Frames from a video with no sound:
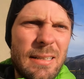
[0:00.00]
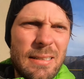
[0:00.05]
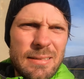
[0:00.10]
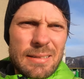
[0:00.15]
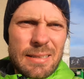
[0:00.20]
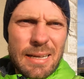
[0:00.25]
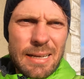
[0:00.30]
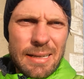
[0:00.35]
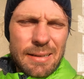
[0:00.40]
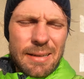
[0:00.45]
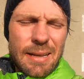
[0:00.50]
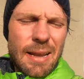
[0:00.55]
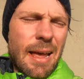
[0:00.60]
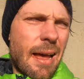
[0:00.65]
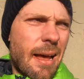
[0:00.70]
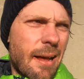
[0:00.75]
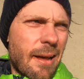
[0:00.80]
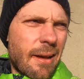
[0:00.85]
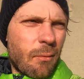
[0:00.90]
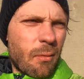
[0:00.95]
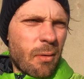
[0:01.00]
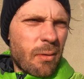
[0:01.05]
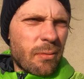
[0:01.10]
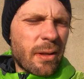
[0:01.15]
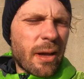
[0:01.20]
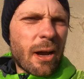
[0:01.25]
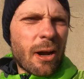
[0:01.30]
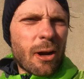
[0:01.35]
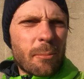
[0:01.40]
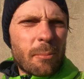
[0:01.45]
than with
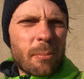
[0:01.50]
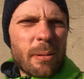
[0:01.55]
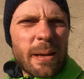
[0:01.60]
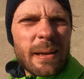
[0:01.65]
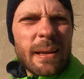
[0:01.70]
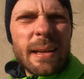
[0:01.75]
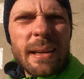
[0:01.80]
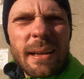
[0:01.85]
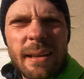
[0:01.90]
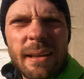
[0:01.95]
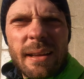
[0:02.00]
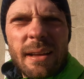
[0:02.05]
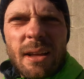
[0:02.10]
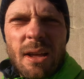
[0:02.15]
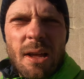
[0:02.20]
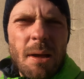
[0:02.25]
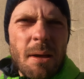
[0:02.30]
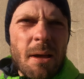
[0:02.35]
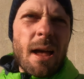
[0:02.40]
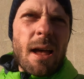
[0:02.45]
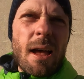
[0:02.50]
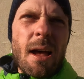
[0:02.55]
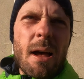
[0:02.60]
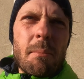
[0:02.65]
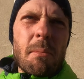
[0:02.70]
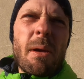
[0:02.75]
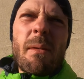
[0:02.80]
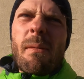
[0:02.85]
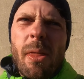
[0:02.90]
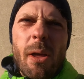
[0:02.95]
the RP,
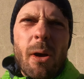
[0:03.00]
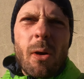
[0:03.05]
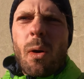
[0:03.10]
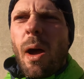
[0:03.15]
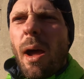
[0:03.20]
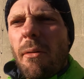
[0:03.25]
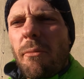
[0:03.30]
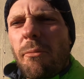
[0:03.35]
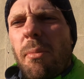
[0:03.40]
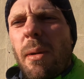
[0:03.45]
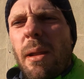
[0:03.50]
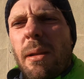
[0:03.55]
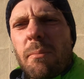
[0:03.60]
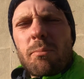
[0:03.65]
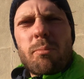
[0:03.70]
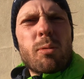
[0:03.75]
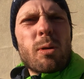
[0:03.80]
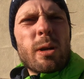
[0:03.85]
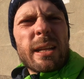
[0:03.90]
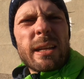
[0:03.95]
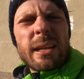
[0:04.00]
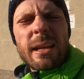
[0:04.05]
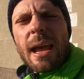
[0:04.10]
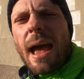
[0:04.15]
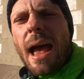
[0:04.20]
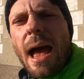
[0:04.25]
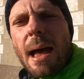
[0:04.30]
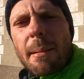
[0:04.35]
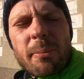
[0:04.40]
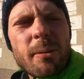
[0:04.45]
even though I've been pretty
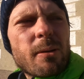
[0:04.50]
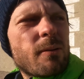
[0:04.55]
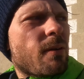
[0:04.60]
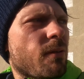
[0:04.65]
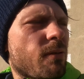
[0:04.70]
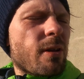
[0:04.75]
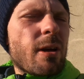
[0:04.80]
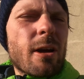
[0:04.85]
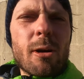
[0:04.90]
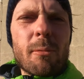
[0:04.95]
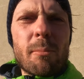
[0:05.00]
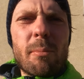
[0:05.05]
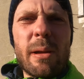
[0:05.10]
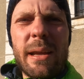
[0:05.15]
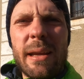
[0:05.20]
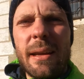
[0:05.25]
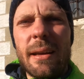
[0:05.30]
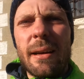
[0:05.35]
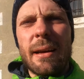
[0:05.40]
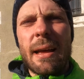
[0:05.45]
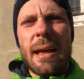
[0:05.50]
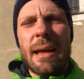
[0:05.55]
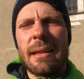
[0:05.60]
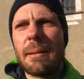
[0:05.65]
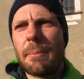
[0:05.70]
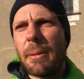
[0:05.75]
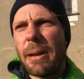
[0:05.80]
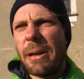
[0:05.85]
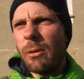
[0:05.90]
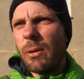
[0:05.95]
happy with the RP and the
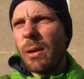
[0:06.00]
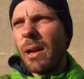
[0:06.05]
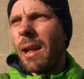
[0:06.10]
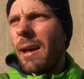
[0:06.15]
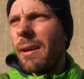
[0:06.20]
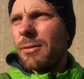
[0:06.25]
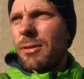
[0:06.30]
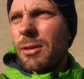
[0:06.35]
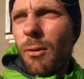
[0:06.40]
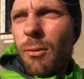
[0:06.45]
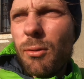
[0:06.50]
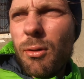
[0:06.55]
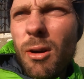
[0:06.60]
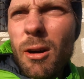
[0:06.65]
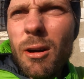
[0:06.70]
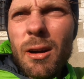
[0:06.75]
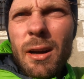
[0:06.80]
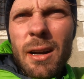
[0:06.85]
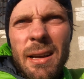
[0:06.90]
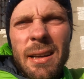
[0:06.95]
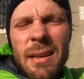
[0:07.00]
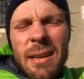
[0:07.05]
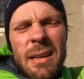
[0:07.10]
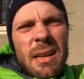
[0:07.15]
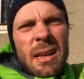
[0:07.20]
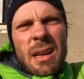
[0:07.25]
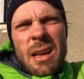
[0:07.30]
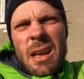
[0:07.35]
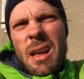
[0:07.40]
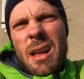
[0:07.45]
battery life so far.
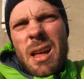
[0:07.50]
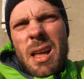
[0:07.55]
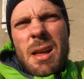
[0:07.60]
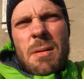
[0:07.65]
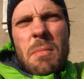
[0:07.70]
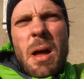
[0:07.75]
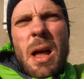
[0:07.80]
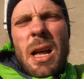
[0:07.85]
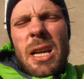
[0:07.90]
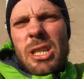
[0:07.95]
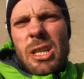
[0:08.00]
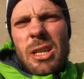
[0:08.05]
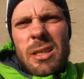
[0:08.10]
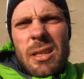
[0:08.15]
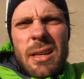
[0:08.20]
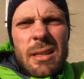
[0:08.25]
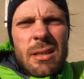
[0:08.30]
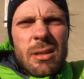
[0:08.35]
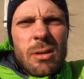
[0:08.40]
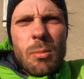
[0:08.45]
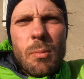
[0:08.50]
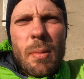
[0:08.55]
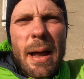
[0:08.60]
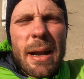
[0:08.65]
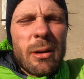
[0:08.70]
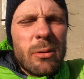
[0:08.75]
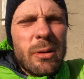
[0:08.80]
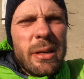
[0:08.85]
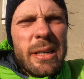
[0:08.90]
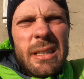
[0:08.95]
I just got 2
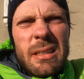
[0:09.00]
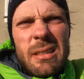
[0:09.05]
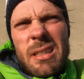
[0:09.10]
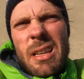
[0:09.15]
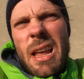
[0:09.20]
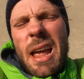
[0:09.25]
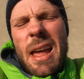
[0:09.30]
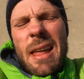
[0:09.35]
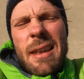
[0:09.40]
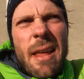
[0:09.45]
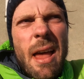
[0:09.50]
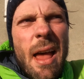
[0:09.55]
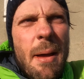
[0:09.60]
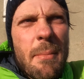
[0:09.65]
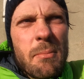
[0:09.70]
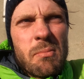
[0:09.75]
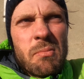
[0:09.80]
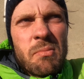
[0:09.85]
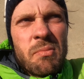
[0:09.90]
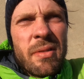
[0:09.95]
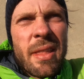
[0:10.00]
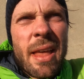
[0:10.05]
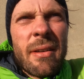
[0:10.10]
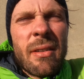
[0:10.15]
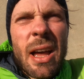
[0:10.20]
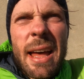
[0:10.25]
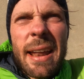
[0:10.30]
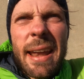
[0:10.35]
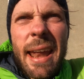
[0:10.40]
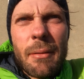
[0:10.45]
batteries and I've never
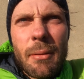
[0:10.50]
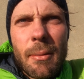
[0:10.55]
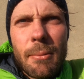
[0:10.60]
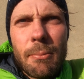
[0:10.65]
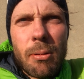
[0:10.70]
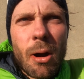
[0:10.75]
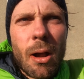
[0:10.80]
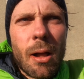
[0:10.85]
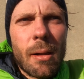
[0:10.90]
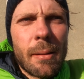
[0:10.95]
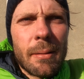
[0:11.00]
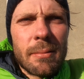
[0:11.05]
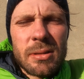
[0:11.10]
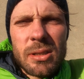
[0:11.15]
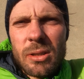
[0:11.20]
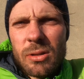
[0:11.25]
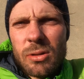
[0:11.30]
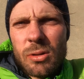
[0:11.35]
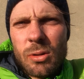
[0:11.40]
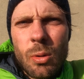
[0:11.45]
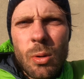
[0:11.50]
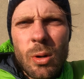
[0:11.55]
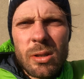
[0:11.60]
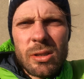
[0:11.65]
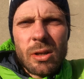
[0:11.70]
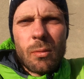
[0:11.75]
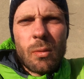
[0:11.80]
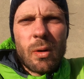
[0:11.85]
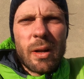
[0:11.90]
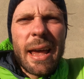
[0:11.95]
had any problems on tours
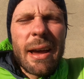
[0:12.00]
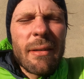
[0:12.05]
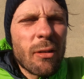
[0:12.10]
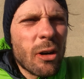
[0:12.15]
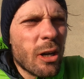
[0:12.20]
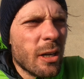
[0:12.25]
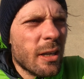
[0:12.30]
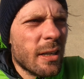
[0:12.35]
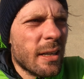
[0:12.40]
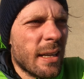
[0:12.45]
or whatever.